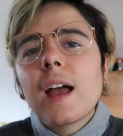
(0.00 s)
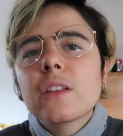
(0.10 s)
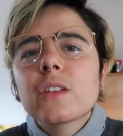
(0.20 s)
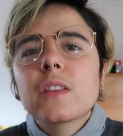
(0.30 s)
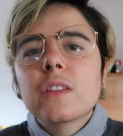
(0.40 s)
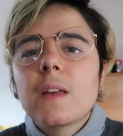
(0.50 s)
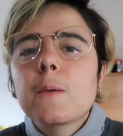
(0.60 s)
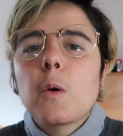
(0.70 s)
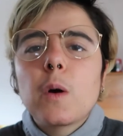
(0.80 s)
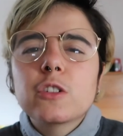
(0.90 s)
asking the
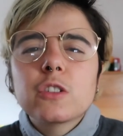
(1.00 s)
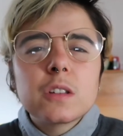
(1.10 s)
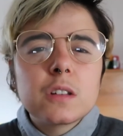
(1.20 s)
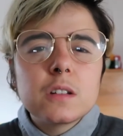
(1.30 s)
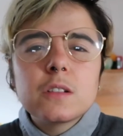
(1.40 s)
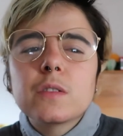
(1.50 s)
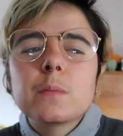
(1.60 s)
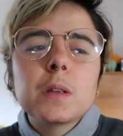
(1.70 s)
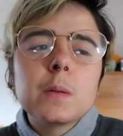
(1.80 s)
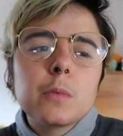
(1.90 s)
same questions to
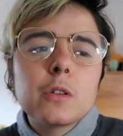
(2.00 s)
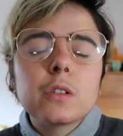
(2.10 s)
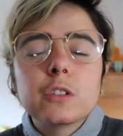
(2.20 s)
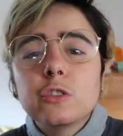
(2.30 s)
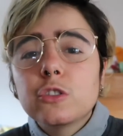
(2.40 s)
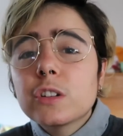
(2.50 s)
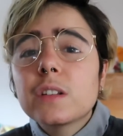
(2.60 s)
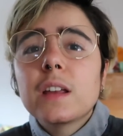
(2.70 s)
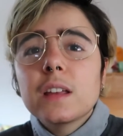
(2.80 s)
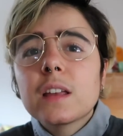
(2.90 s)
different people and you're just
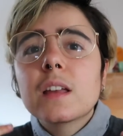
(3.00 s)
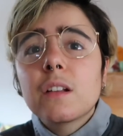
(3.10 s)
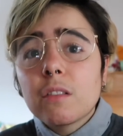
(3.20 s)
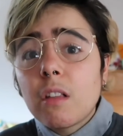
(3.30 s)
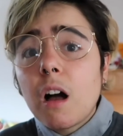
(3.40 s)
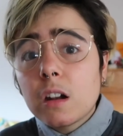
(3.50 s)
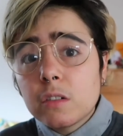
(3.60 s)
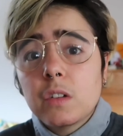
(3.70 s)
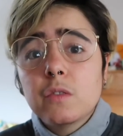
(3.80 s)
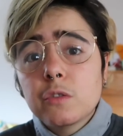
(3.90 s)
taking in a lot
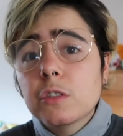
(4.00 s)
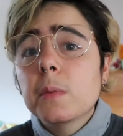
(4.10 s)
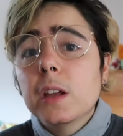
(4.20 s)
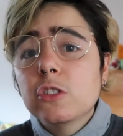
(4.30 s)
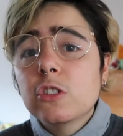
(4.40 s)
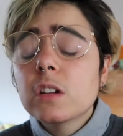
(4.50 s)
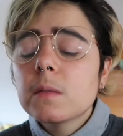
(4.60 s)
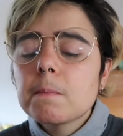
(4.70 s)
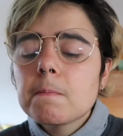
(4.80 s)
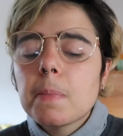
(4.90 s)
of information.